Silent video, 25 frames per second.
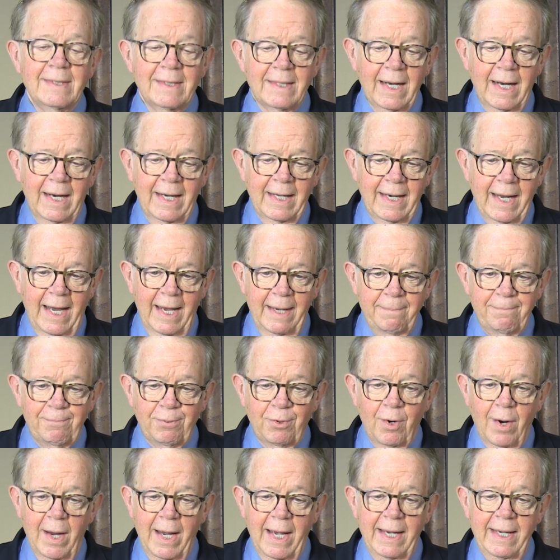God, I
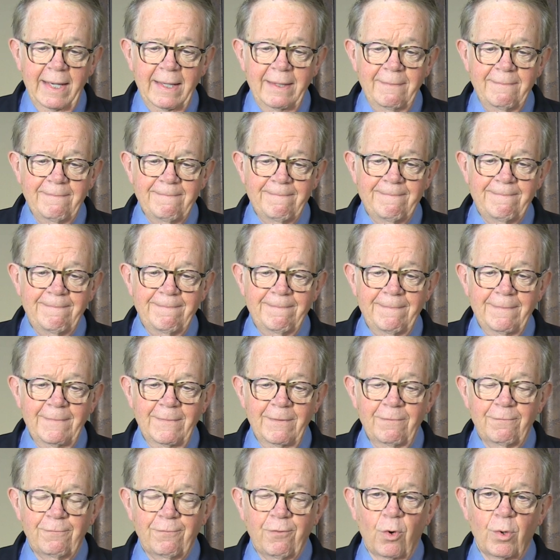pray
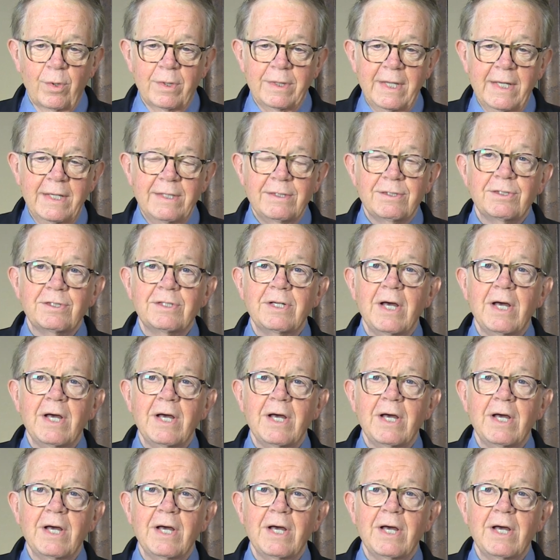for this